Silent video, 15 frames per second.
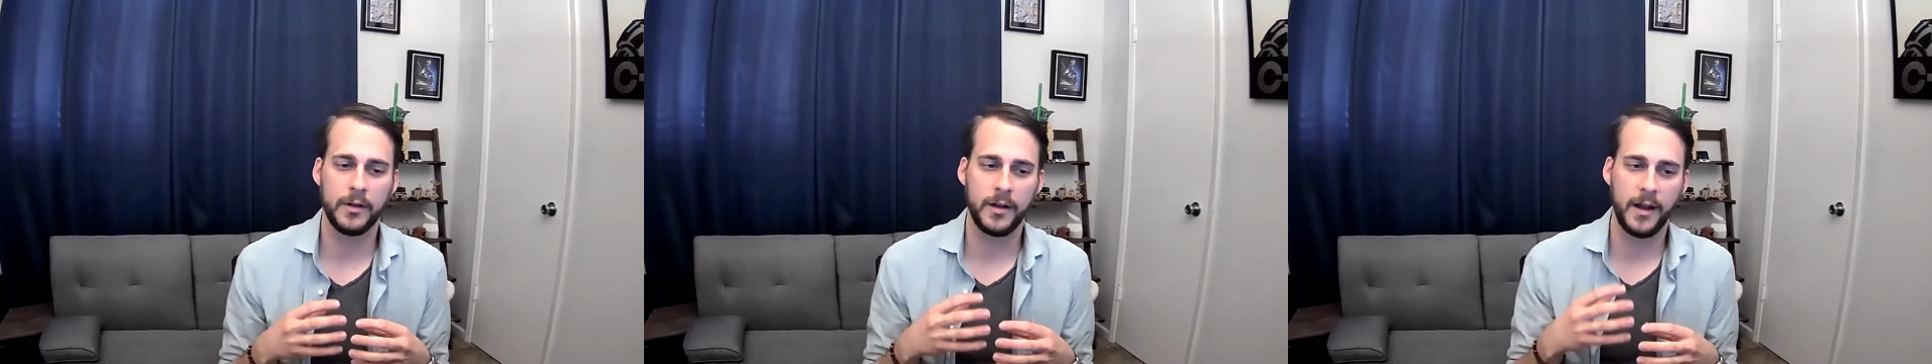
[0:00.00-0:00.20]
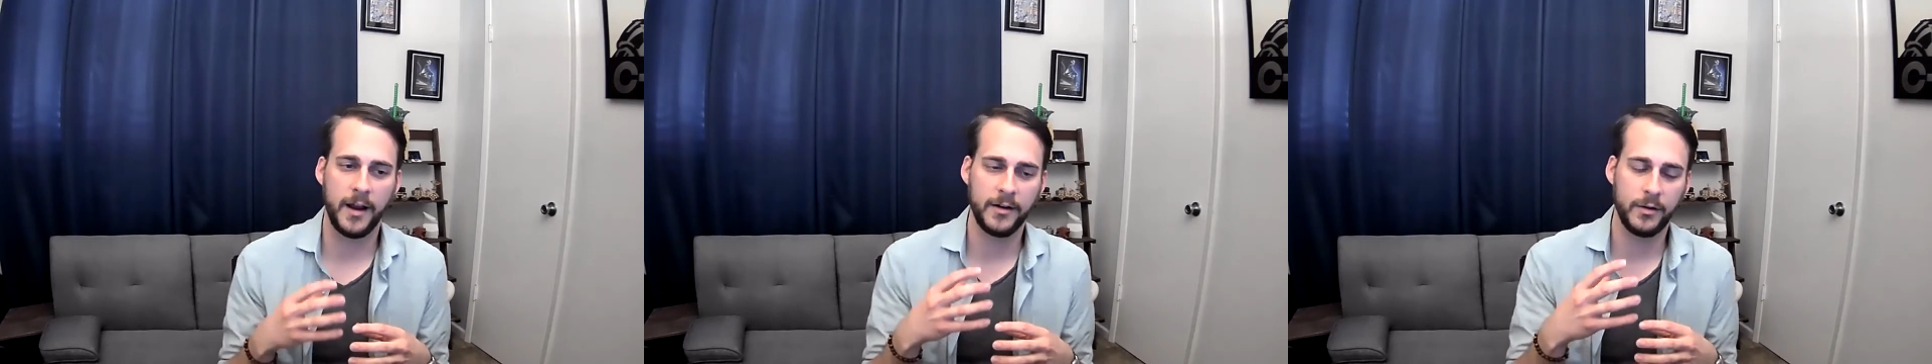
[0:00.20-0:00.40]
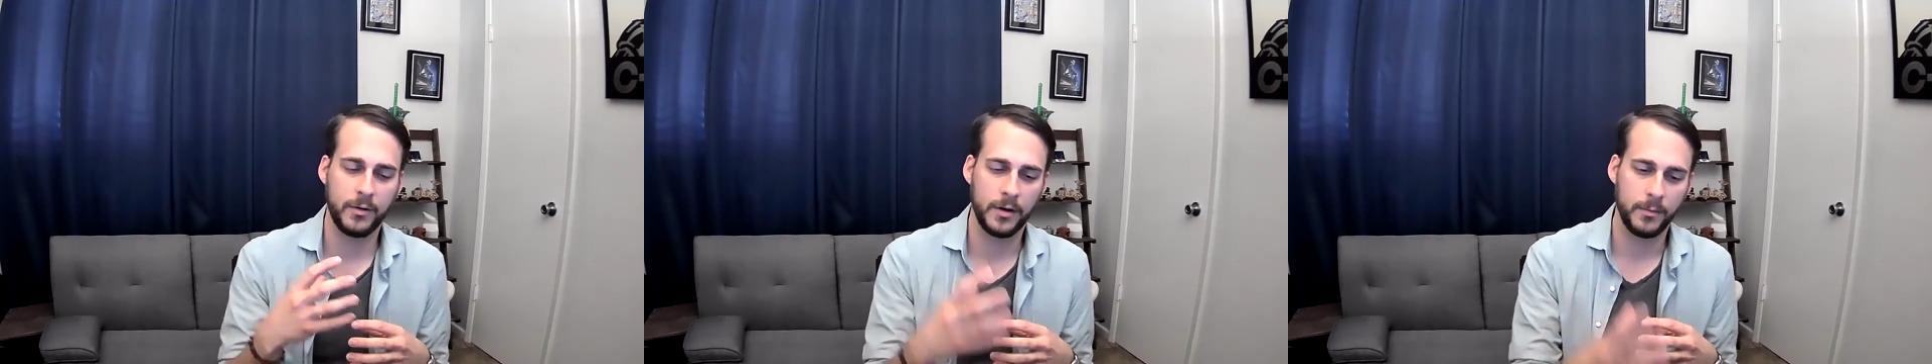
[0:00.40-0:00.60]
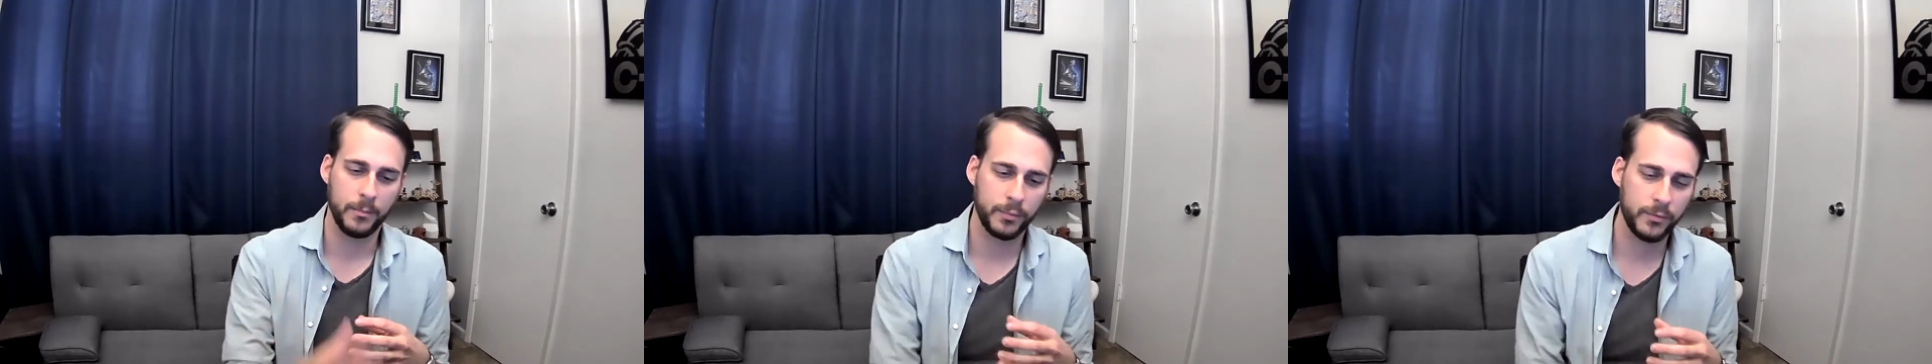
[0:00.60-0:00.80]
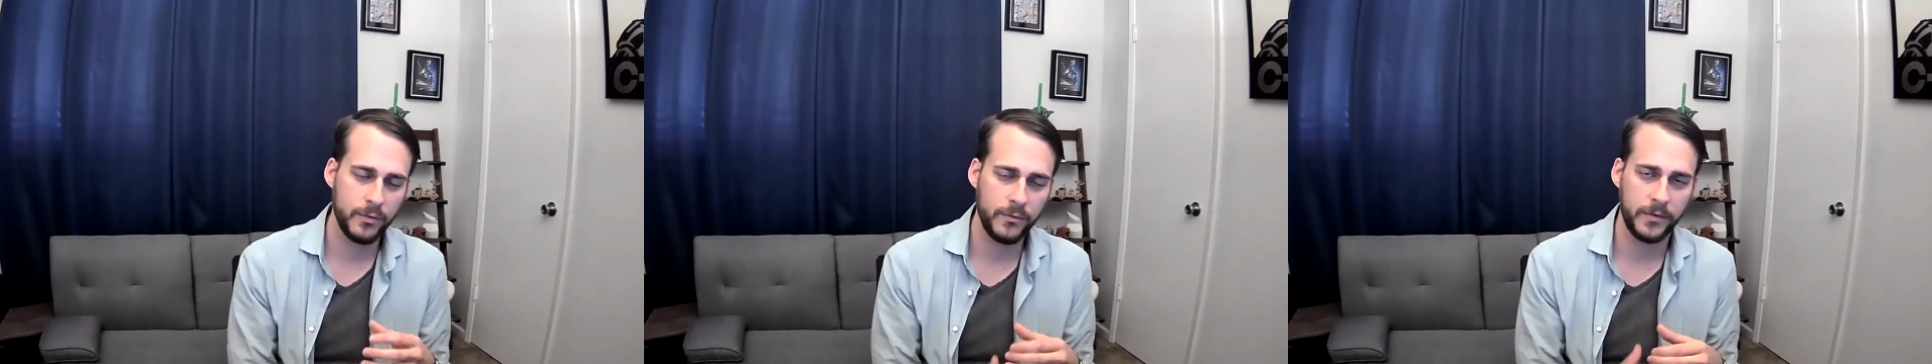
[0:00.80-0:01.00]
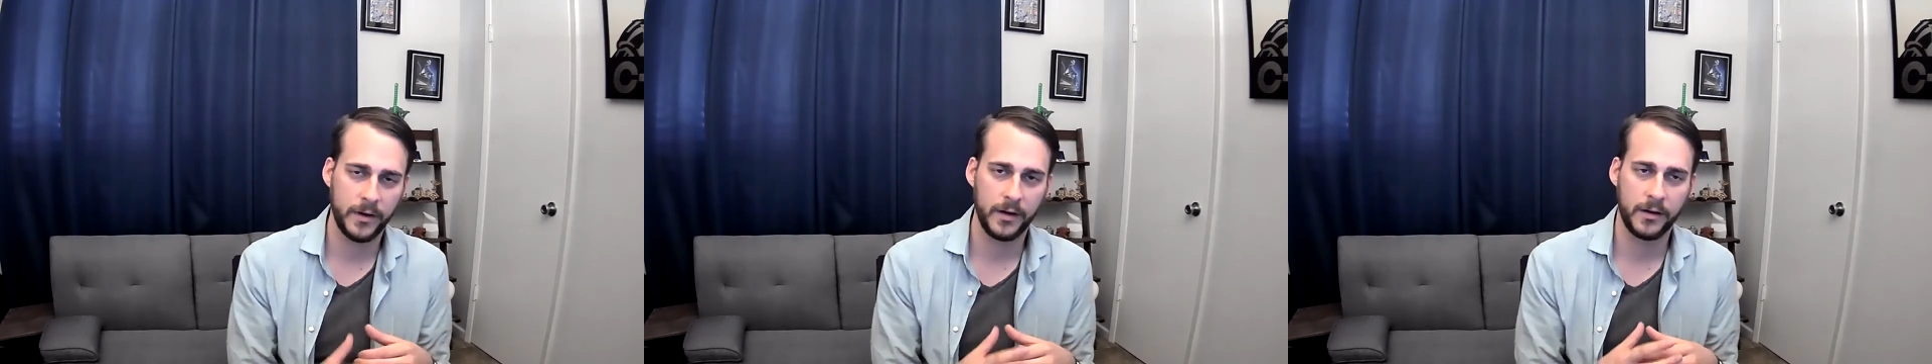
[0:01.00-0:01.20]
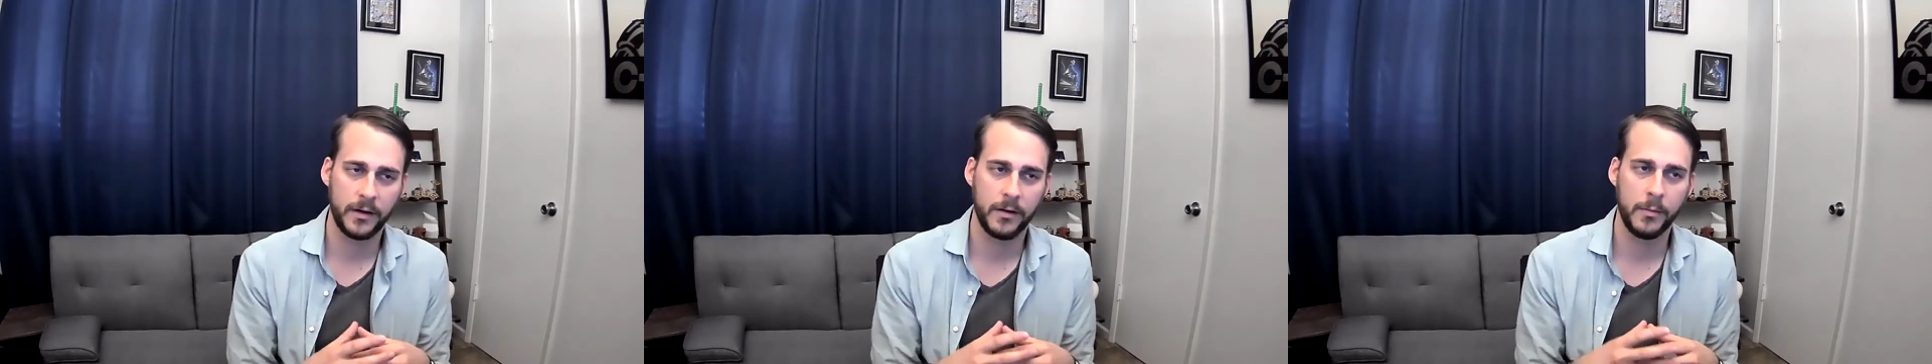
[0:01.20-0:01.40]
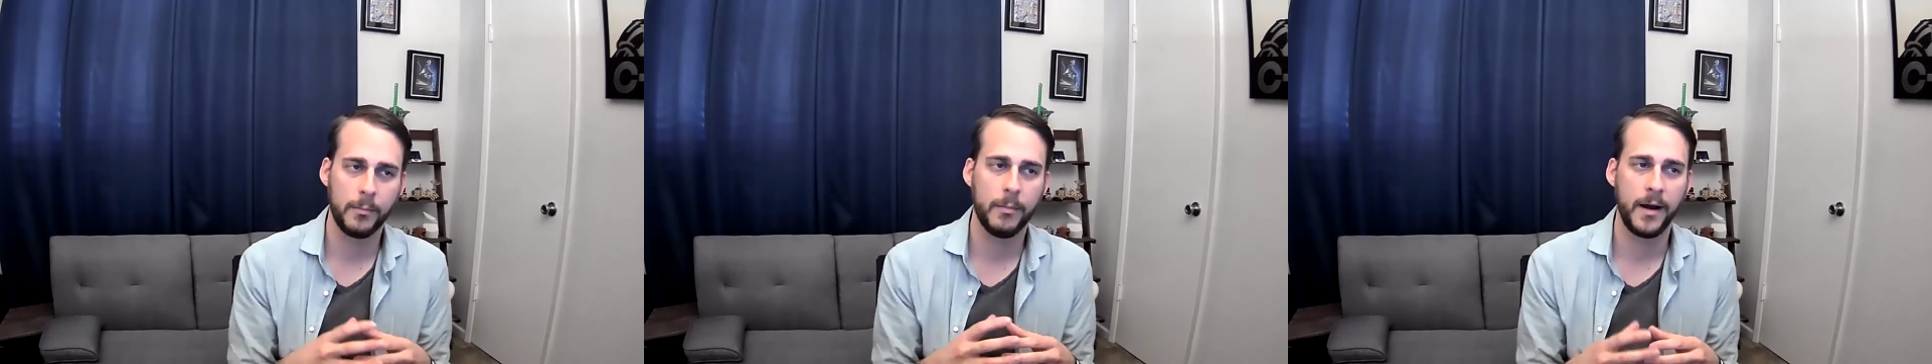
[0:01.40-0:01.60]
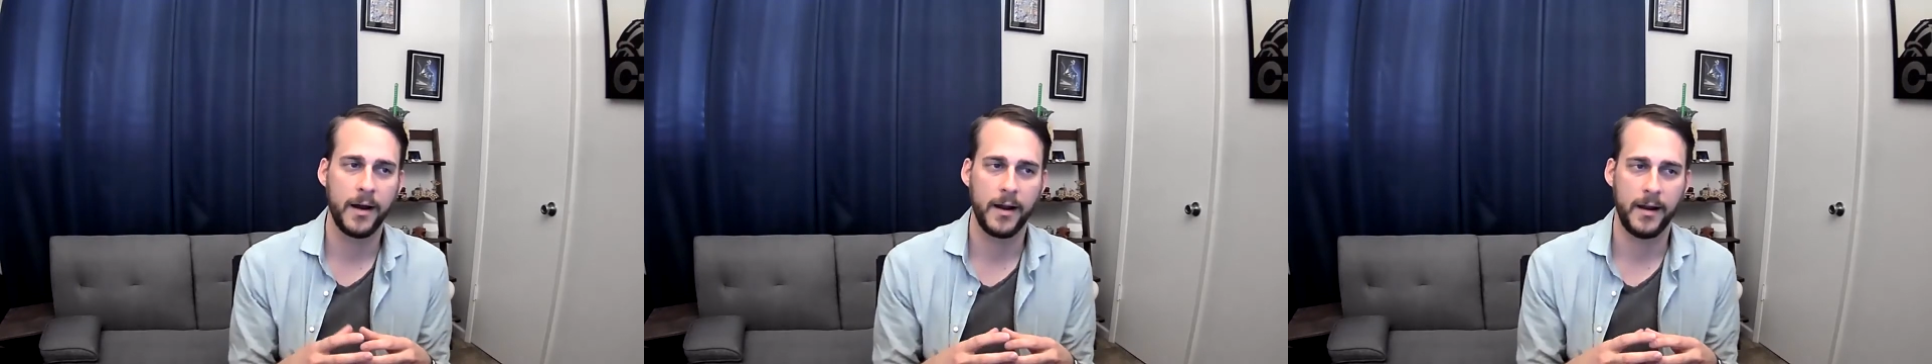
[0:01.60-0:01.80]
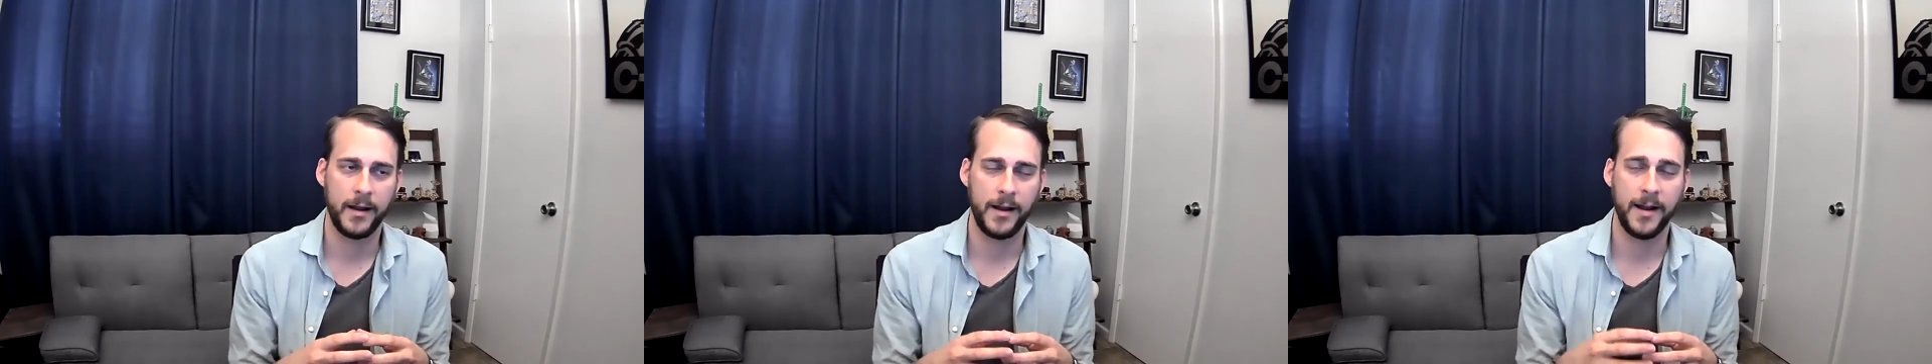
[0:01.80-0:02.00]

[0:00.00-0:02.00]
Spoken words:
you can improve it by